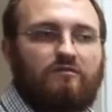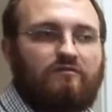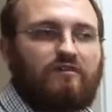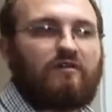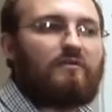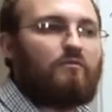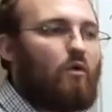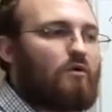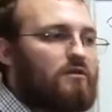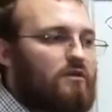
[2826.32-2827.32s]
is a very
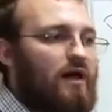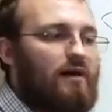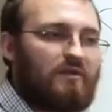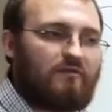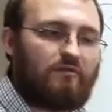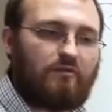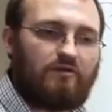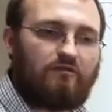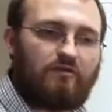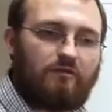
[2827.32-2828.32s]
important topic for
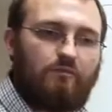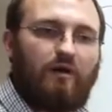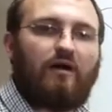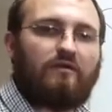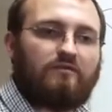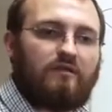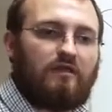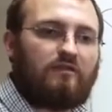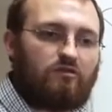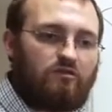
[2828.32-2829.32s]
reducing bugs
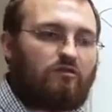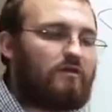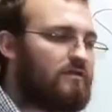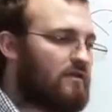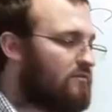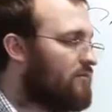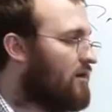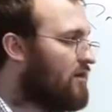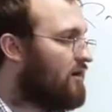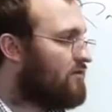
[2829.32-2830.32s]
and ensuring that
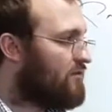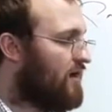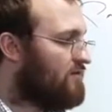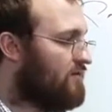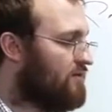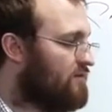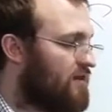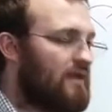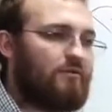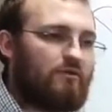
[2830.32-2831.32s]
smart contracts are
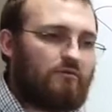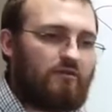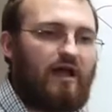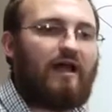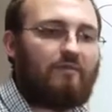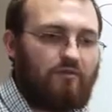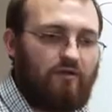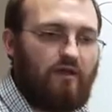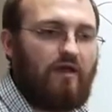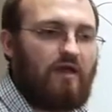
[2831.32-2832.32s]
stable and reliable.